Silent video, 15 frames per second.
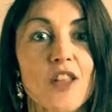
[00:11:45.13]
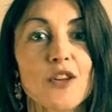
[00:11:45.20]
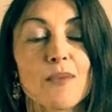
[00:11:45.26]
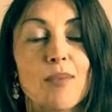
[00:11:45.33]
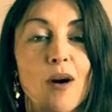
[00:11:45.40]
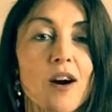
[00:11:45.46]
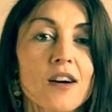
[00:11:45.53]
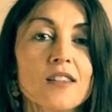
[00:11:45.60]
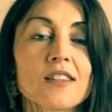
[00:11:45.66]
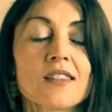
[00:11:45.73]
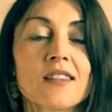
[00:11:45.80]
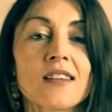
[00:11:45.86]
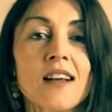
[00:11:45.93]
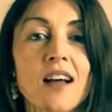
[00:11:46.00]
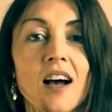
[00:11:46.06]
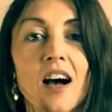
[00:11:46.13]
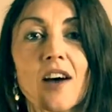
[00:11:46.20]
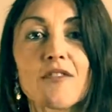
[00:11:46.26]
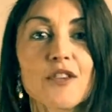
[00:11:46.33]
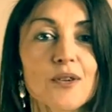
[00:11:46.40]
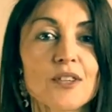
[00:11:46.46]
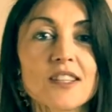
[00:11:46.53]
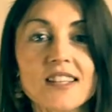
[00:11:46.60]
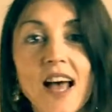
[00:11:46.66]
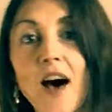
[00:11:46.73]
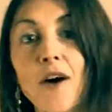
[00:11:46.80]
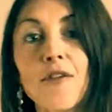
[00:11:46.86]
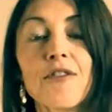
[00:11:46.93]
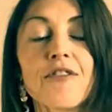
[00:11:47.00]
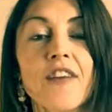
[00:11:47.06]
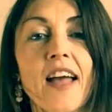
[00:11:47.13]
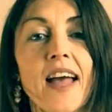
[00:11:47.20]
other parts of yourself,